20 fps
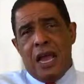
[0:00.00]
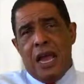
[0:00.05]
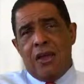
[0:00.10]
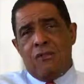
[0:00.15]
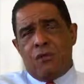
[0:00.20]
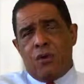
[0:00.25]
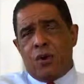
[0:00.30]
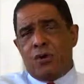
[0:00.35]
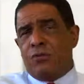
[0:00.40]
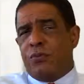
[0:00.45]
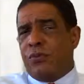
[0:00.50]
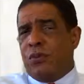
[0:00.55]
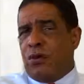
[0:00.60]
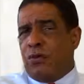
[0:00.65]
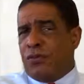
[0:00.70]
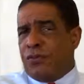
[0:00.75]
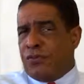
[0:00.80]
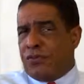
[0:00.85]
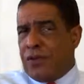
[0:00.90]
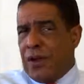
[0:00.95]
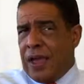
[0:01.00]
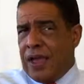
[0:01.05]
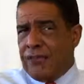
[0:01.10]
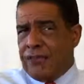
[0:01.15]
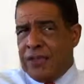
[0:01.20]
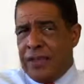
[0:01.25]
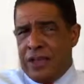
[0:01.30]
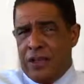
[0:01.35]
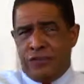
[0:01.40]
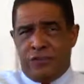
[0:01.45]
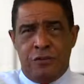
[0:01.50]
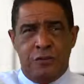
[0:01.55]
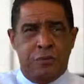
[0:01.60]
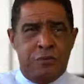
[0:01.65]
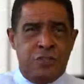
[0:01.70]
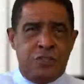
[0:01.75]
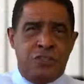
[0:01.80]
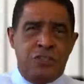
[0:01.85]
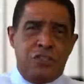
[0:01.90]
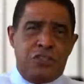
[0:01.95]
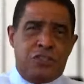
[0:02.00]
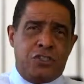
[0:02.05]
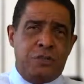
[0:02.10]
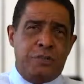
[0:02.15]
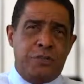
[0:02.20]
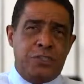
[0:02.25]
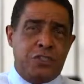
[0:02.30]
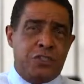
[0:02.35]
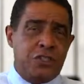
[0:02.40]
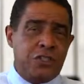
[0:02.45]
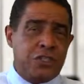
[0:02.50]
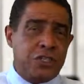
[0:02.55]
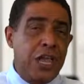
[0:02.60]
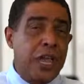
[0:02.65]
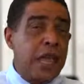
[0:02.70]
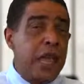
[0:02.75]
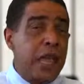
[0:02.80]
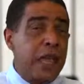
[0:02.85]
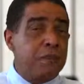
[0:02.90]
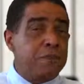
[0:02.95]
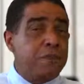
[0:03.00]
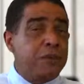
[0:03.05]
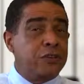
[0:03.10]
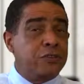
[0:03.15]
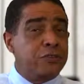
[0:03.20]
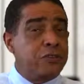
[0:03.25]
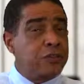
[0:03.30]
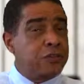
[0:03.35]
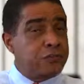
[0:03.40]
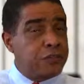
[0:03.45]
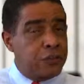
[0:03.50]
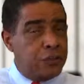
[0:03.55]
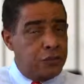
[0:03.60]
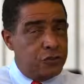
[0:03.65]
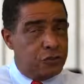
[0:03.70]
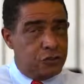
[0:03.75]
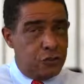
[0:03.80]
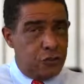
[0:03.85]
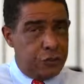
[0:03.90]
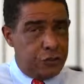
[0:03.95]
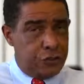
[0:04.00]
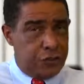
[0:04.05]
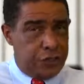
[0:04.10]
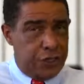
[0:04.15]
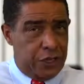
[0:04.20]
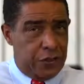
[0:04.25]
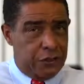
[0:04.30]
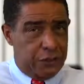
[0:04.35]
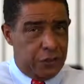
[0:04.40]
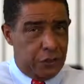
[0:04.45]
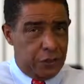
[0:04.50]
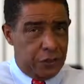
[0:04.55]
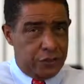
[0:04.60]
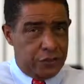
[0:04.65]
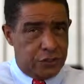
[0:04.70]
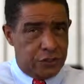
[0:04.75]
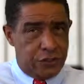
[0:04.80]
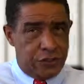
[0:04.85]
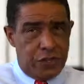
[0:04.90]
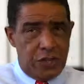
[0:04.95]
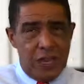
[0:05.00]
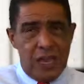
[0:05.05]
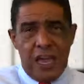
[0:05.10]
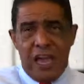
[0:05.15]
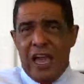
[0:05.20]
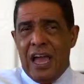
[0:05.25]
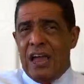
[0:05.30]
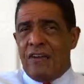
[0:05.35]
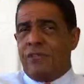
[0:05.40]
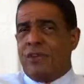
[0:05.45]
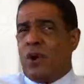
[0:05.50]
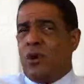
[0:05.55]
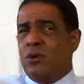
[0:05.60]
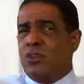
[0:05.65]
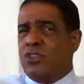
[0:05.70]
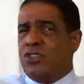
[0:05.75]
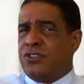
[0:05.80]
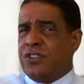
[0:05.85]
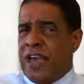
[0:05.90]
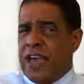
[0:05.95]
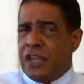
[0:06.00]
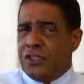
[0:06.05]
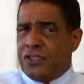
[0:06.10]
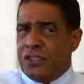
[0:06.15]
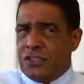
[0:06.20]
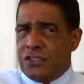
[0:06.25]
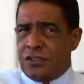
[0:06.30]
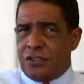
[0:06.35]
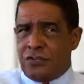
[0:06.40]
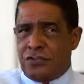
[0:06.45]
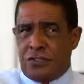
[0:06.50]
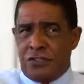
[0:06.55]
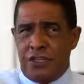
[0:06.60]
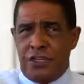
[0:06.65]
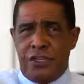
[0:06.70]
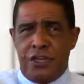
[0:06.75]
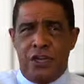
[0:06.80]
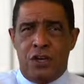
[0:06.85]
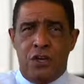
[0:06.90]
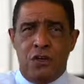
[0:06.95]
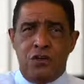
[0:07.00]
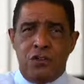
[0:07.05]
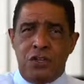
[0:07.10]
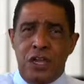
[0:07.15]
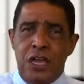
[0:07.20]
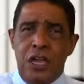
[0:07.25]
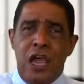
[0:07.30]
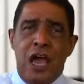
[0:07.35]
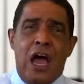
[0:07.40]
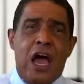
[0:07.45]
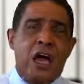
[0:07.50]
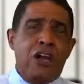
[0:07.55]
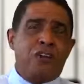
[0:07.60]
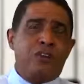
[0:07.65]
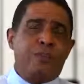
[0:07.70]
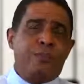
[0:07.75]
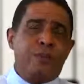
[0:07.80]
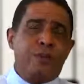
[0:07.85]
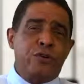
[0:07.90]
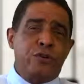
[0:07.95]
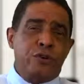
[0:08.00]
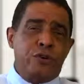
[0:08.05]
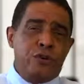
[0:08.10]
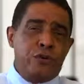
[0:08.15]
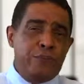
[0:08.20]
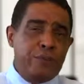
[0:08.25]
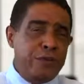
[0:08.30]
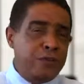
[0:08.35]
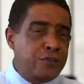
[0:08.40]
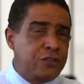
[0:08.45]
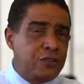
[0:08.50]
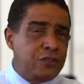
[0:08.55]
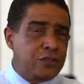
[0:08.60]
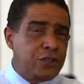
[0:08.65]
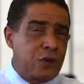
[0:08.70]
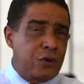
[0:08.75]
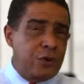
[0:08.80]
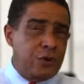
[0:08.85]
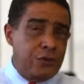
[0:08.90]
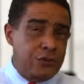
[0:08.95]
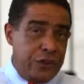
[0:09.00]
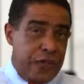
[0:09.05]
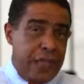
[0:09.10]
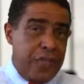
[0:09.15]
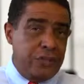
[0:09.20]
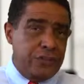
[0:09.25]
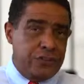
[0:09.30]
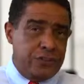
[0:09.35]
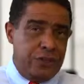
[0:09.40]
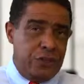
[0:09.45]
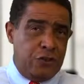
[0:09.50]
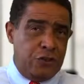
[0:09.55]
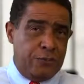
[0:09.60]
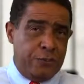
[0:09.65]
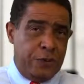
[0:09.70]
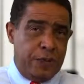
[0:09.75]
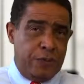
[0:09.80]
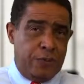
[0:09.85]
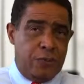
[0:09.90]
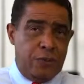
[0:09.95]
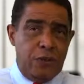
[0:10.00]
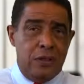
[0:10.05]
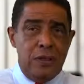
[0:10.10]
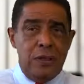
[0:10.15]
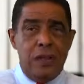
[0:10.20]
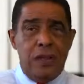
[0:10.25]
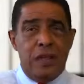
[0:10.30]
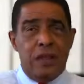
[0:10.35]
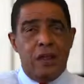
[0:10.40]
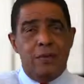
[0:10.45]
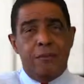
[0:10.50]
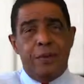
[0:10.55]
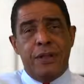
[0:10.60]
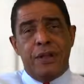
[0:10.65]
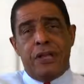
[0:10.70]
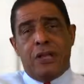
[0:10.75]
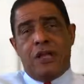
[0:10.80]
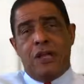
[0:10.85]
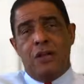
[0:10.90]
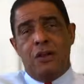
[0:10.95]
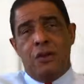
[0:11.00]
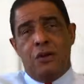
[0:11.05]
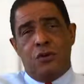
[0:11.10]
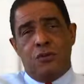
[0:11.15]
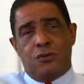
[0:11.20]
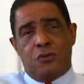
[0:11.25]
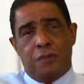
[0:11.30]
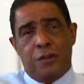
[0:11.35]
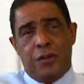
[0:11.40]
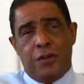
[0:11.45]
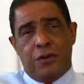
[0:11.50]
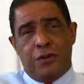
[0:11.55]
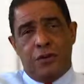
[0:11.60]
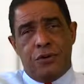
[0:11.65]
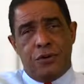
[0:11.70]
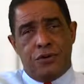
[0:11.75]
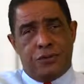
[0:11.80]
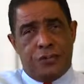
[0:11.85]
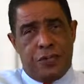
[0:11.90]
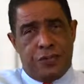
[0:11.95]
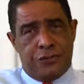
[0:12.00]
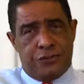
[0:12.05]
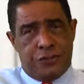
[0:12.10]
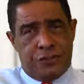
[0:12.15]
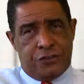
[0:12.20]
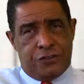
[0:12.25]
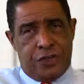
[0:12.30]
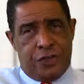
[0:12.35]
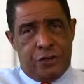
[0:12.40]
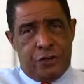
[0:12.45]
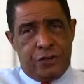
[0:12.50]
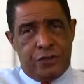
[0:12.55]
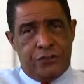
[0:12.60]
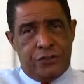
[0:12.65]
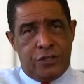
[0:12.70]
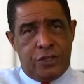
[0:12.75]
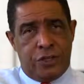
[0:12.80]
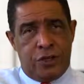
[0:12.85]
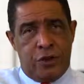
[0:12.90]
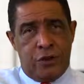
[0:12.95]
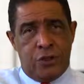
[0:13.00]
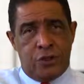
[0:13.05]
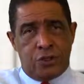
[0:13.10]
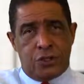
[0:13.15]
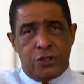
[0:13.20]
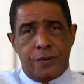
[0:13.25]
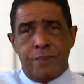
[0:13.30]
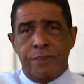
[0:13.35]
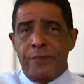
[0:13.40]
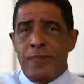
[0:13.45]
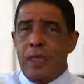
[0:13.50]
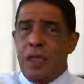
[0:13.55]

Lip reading: I've worked with over 5,000 business-to-business and business-to-consumer sales forces. I've coached thousands of CEOs, entrepreneur, business owners, and salespeople, and I've been a keynote speaker and a sales acceleration coach.